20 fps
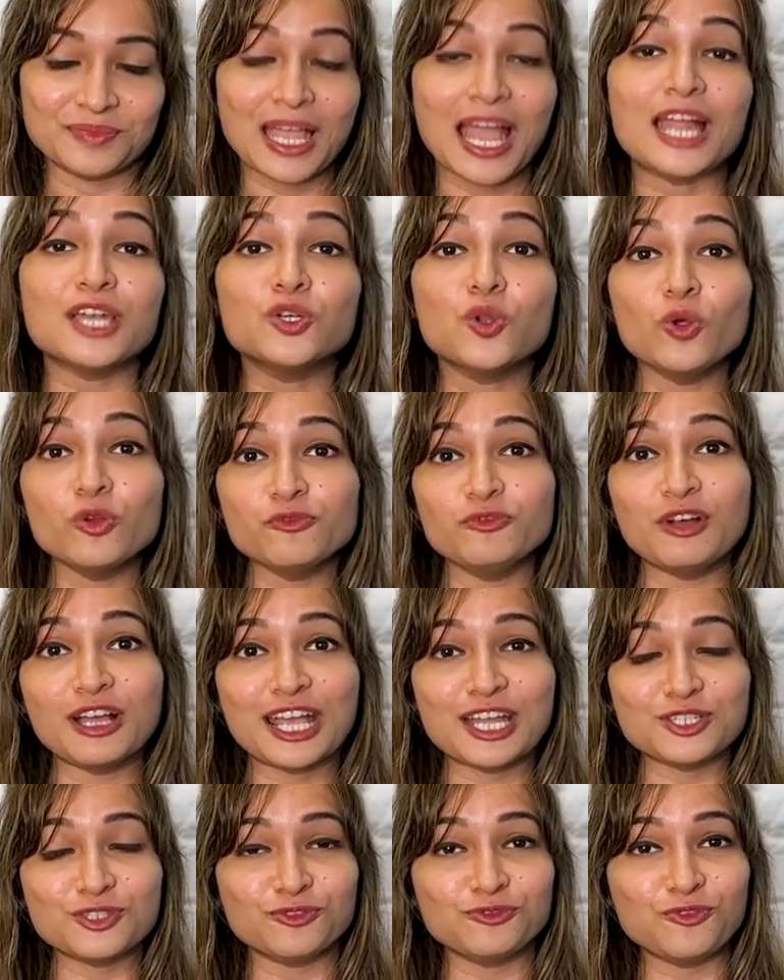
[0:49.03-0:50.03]
And don't
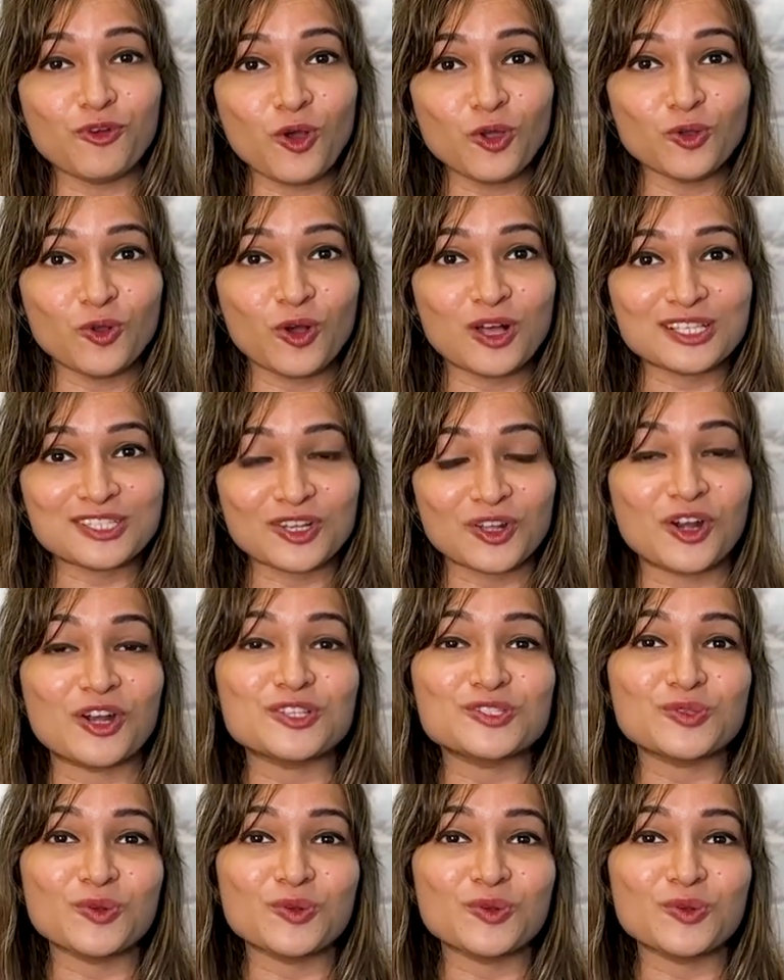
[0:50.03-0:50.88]
forget to follow us on our